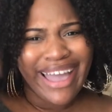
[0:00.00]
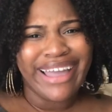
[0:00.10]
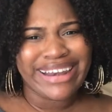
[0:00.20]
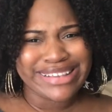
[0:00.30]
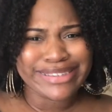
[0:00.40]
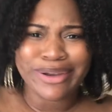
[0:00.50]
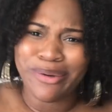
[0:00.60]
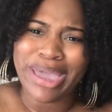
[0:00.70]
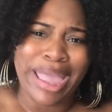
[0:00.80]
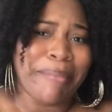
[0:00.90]
And I said,
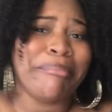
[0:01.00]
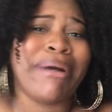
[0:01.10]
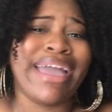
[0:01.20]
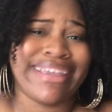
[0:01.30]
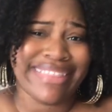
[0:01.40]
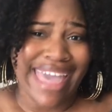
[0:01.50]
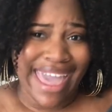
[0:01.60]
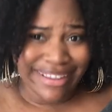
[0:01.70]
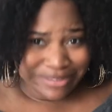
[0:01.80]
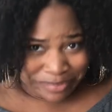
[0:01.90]
okay, I'm buying
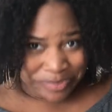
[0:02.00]
that.